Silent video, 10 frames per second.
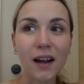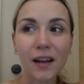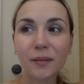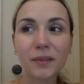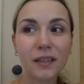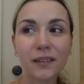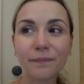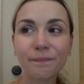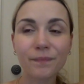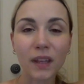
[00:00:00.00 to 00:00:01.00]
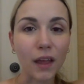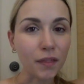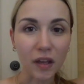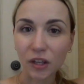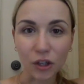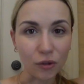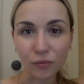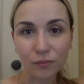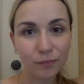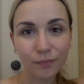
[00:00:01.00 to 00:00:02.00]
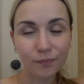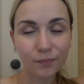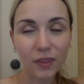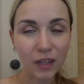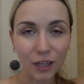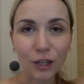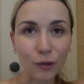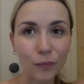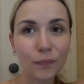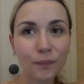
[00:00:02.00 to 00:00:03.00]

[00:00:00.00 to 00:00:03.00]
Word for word: I mean, thank you. Thank you.